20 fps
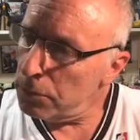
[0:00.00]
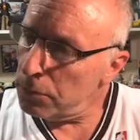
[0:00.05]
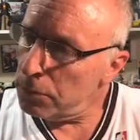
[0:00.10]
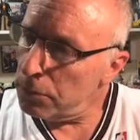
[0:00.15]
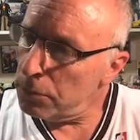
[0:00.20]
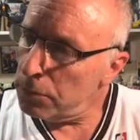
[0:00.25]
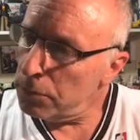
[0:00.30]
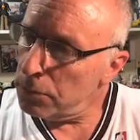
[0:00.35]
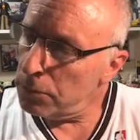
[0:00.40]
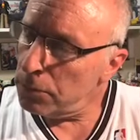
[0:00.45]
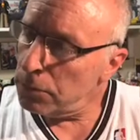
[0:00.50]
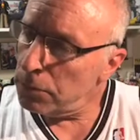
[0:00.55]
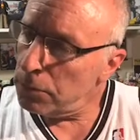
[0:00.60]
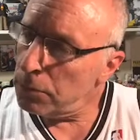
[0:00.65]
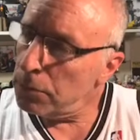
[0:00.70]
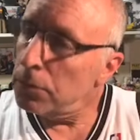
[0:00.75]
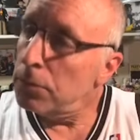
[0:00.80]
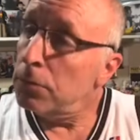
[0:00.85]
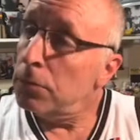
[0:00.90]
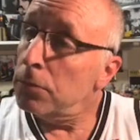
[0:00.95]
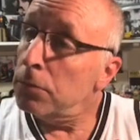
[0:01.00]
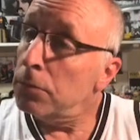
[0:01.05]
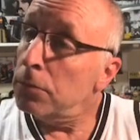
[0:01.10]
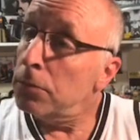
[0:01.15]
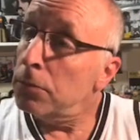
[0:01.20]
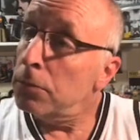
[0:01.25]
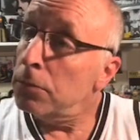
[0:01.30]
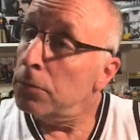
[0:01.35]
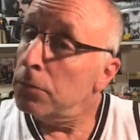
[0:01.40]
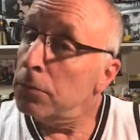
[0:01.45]
the, the Home
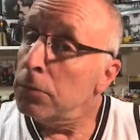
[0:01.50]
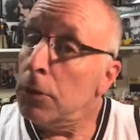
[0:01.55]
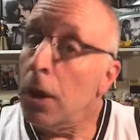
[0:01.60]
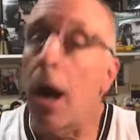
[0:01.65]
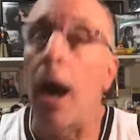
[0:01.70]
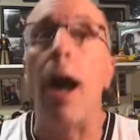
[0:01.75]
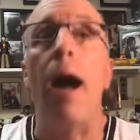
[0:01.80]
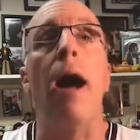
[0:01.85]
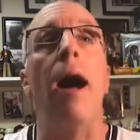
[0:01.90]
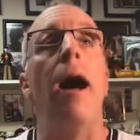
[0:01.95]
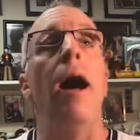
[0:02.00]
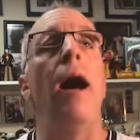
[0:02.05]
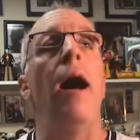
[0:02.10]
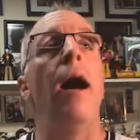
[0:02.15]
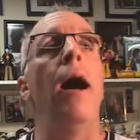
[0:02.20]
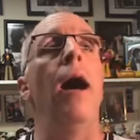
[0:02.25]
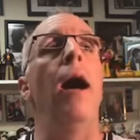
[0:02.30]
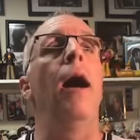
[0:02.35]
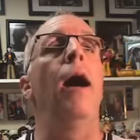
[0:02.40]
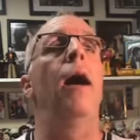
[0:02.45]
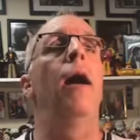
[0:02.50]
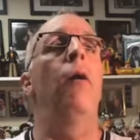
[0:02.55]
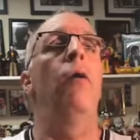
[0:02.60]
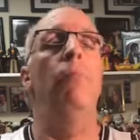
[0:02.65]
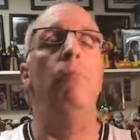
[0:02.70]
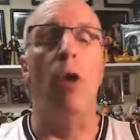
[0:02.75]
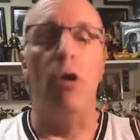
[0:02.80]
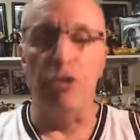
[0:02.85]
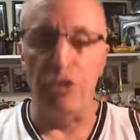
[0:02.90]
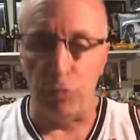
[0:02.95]
Goods. Ah,
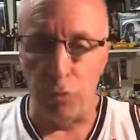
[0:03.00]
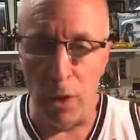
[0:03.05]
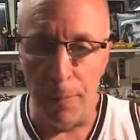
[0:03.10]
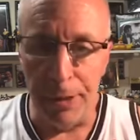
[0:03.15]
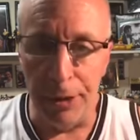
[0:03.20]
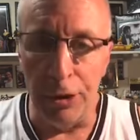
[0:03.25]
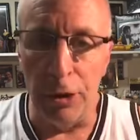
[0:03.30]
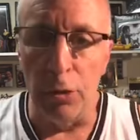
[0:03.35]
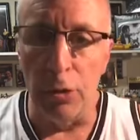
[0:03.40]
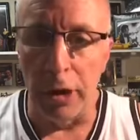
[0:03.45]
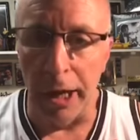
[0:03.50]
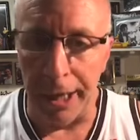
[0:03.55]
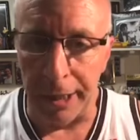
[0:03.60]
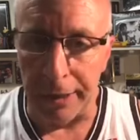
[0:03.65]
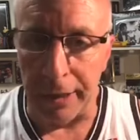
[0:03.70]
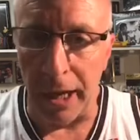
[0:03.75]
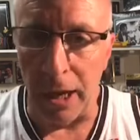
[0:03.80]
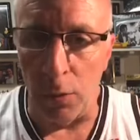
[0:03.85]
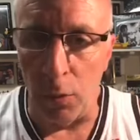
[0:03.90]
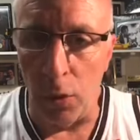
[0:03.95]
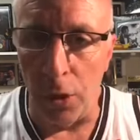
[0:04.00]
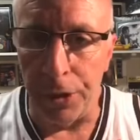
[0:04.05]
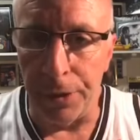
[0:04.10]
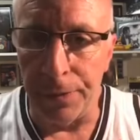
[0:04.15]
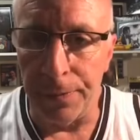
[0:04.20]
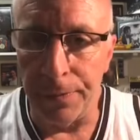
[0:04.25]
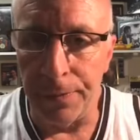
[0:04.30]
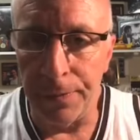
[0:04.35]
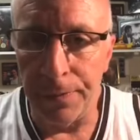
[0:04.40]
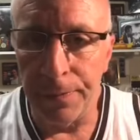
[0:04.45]
most women do like that one.